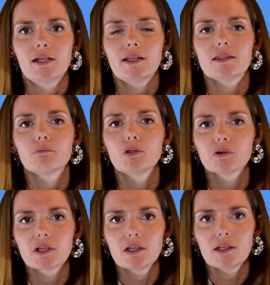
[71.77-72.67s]
Let them
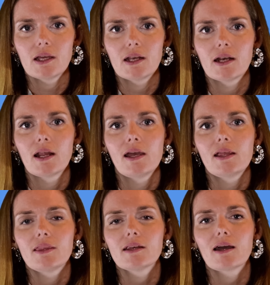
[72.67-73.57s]
look at it and
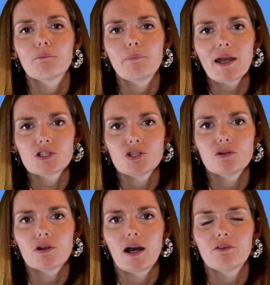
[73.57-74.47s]
then come back to
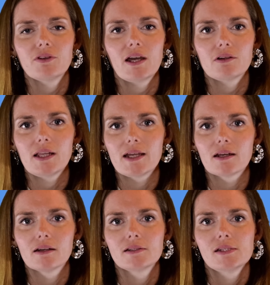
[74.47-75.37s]
you half an hour
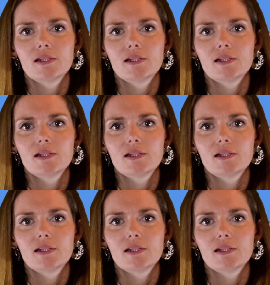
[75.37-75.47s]
later